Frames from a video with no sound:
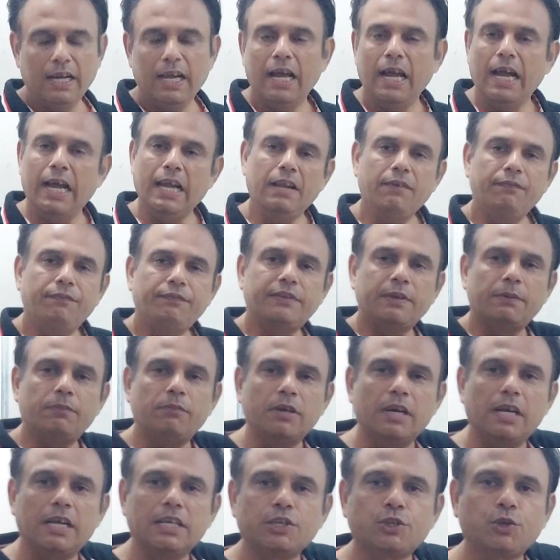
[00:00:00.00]
And if someone
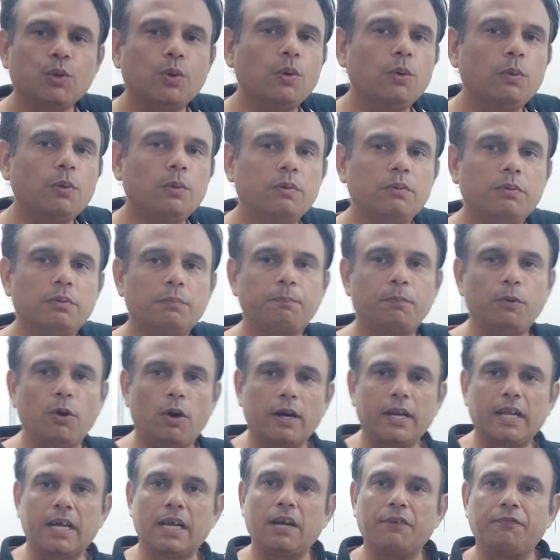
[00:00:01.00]
asks you
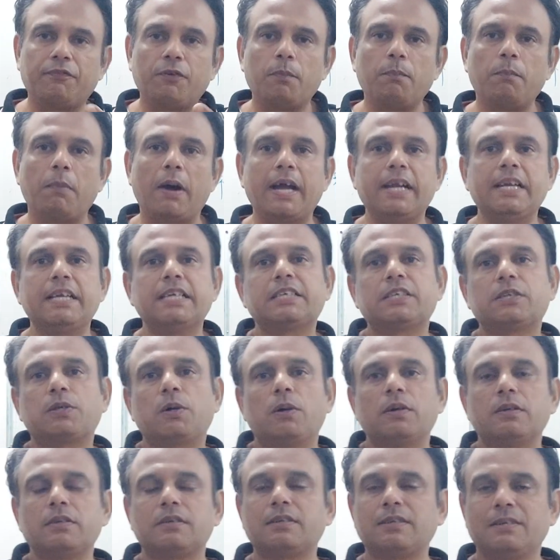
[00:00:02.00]
plot a graph of minus
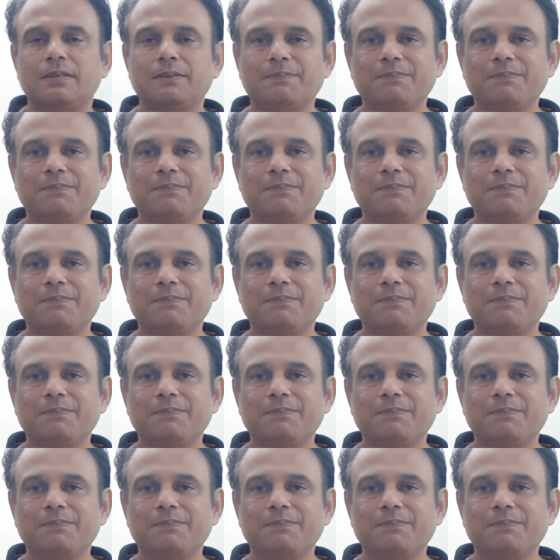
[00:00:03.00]
cos,